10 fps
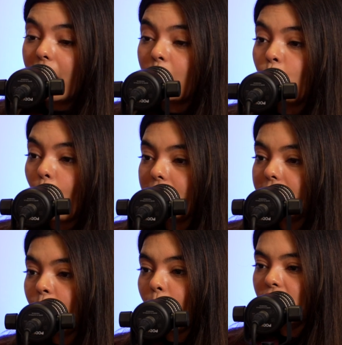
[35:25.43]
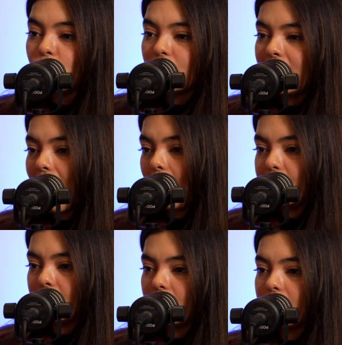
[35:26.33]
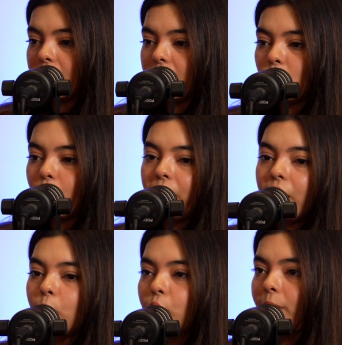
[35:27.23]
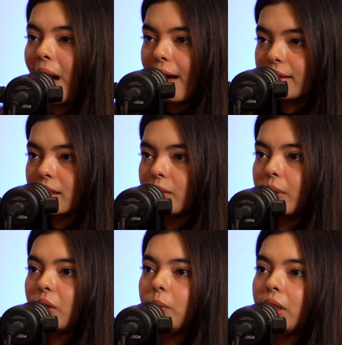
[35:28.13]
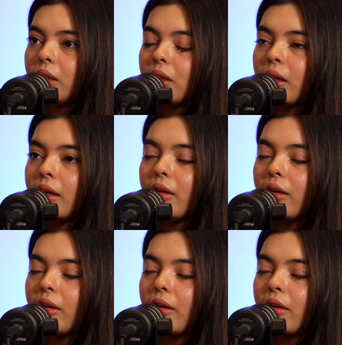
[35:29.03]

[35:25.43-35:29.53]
And what eventually happens is, when they do the maths between,